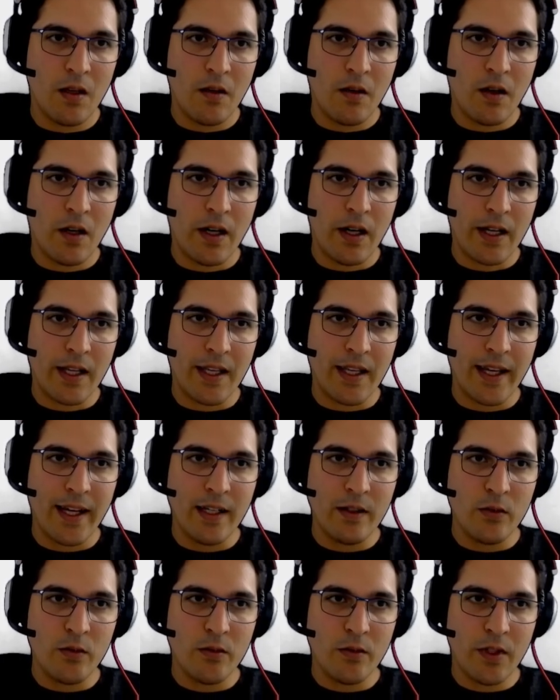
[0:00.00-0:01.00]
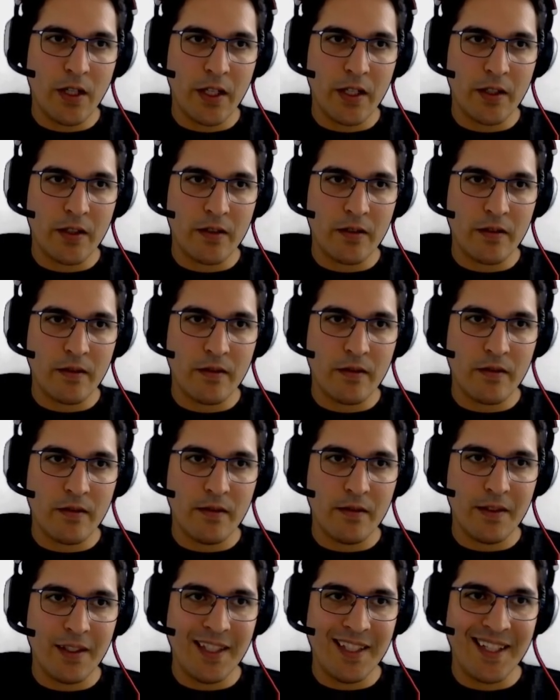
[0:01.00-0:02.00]
I can do like
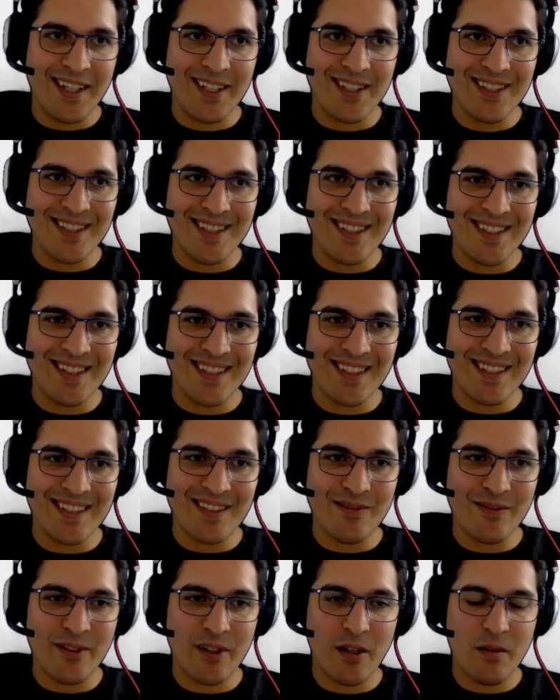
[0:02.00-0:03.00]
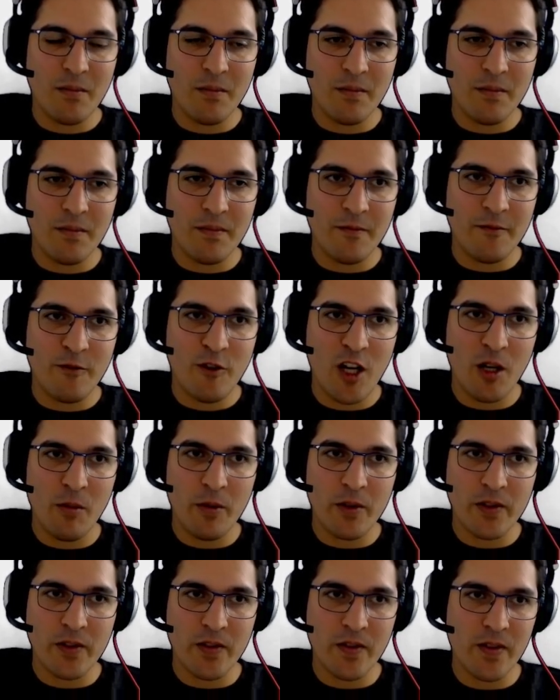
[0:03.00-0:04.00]
inheriting it from file
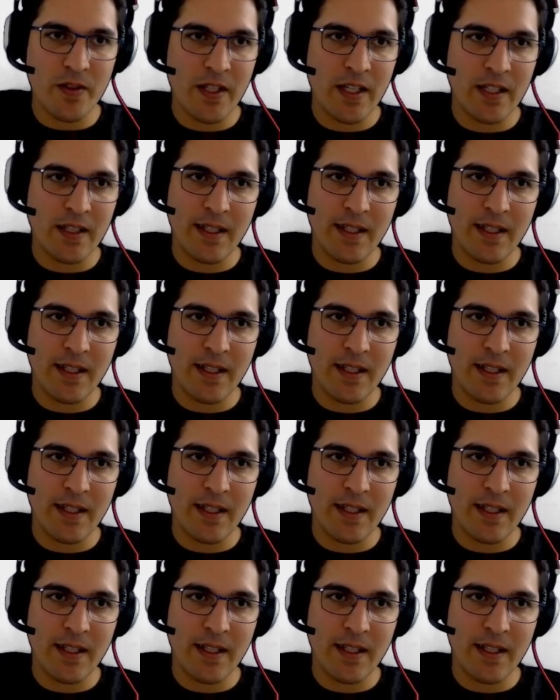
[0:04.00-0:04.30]
persistent.